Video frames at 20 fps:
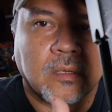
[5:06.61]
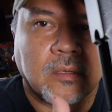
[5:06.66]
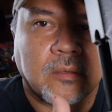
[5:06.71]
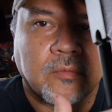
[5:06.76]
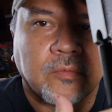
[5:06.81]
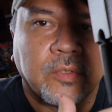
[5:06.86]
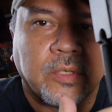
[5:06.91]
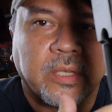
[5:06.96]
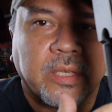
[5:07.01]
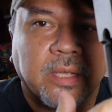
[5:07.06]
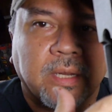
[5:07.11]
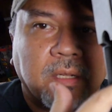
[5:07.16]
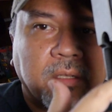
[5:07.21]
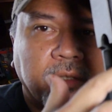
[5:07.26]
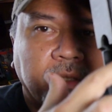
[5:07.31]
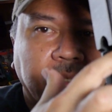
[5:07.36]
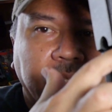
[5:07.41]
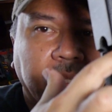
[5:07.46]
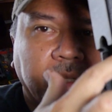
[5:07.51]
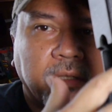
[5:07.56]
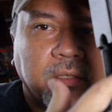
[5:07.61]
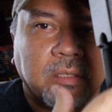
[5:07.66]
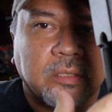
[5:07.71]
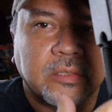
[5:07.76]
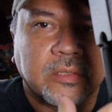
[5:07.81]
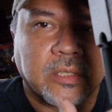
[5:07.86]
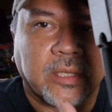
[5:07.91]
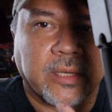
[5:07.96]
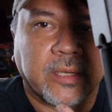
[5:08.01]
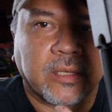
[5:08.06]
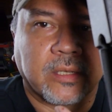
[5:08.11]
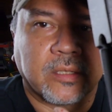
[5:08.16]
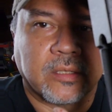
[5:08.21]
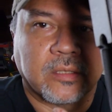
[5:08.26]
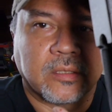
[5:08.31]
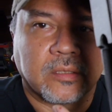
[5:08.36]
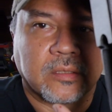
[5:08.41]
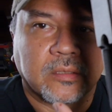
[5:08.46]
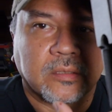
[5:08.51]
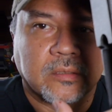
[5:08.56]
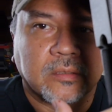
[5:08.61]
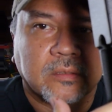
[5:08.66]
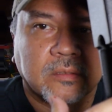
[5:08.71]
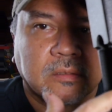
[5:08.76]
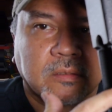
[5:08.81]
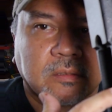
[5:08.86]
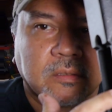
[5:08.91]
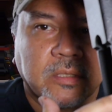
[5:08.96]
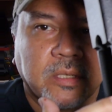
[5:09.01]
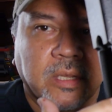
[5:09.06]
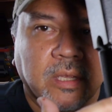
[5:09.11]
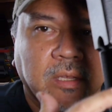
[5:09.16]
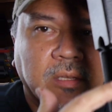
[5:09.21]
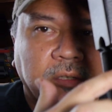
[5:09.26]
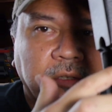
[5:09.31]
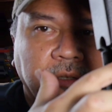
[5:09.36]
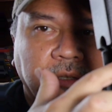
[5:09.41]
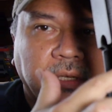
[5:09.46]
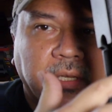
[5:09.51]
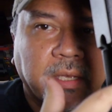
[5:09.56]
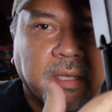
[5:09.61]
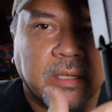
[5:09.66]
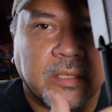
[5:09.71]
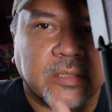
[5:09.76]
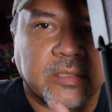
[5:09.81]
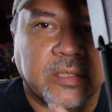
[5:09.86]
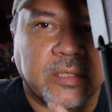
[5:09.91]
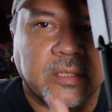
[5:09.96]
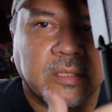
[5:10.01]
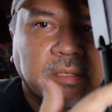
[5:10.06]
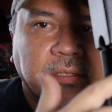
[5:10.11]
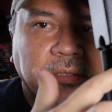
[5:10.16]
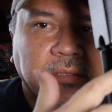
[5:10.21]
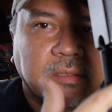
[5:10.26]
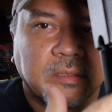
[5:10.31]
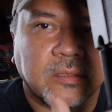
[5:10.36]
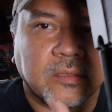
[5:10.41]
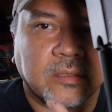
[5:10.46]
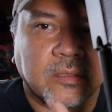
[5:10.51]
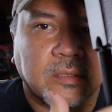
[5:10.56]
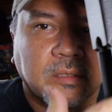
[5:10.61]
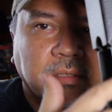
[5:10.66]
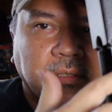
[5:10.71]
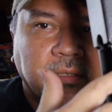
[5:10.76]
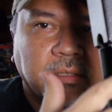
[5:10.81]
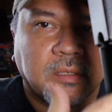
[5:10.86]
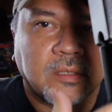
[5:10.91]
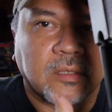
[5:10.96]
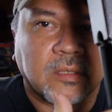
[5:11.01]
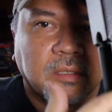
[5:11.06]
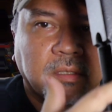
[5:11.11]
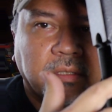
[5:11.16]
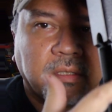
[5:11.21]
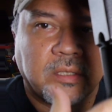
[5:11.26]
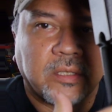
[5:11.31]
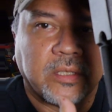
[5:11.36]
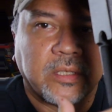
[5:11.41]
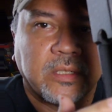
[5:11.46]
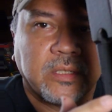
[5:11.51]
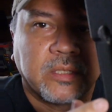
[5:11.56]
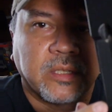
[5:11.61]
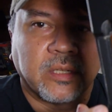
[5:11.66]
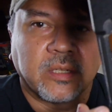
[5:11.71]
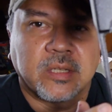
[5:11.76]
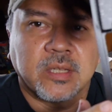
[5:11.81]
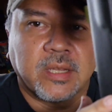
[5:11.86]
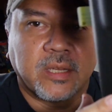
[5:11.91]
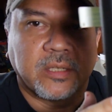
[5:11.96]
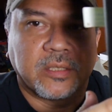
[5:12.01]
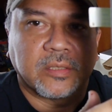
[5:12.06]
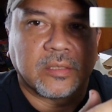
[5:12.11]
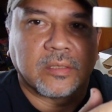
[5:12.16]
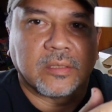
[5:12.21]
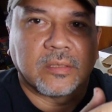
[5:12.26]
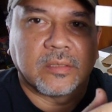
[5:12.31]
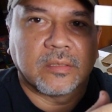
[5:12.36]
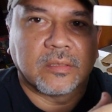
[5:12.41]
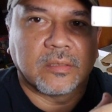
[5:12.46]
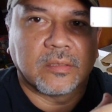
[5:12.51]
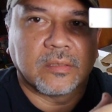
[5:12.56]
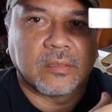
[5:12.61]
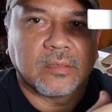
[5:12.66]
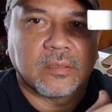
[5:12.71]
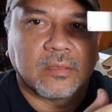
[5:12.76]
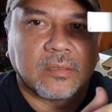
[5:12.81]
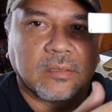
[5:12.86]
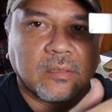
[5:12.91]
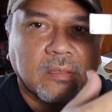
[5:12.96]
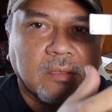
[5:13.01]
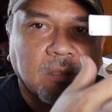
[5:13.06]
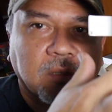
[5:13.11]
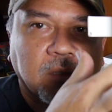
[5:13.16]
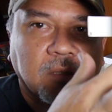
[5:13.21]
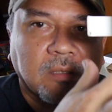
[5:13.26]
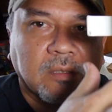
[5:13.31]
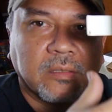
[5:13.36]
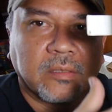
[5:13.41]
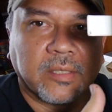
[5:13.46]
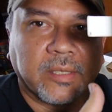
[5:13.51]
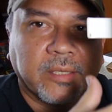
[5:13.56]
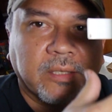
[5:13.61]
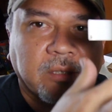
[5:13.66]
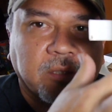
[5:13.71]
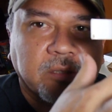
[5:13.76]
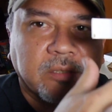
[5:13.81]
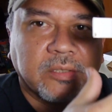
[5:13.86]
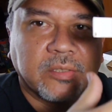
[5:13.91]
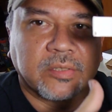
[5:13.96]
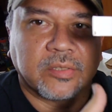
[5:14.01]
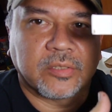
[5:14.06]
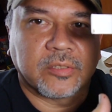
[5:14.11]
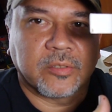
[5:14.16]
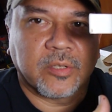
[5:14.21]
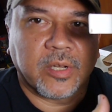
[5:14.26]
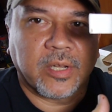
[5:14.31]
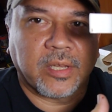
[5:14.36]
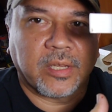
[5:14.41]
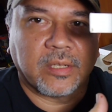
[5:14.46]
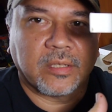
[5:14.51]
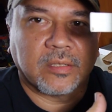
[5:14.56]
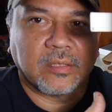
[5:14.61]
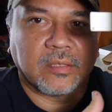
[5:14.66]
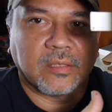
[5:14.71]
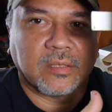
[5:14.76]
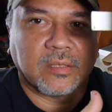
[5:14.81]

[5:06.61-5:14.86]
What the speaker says: if you kind of look, it looks like, yeah, you can kind of see a indentation. Like this is straight,